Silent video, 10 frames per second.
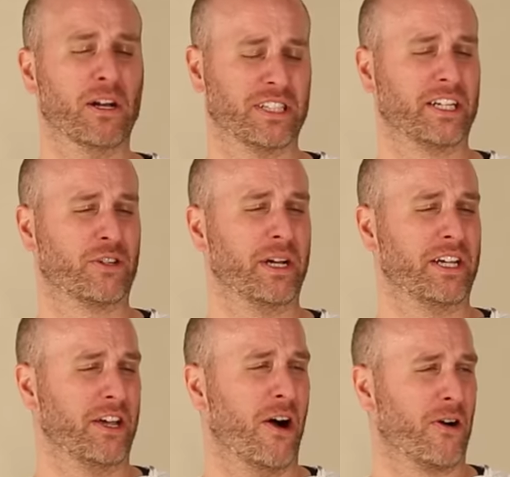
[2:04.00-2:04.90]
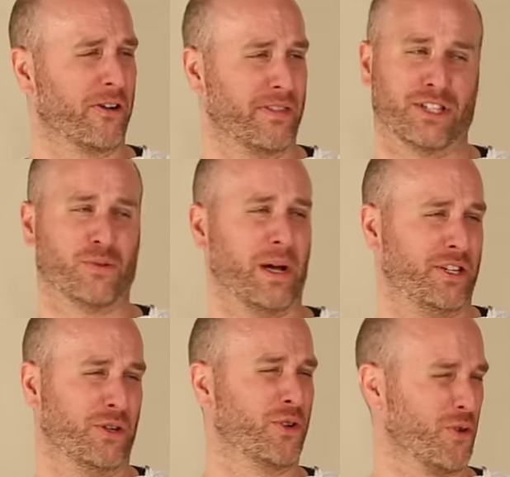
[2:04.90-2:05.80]
Feels like Greek yogurt that's way
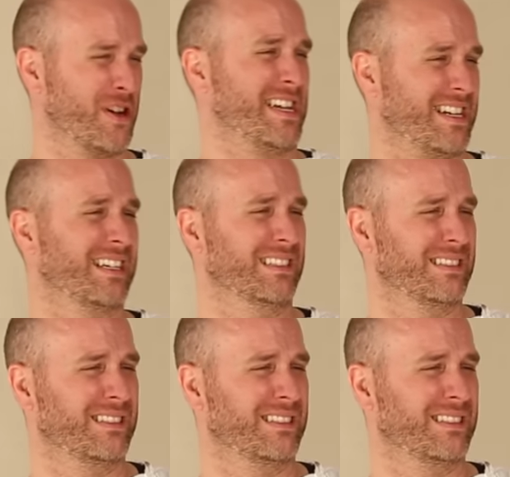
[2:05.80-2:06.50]
too Greek.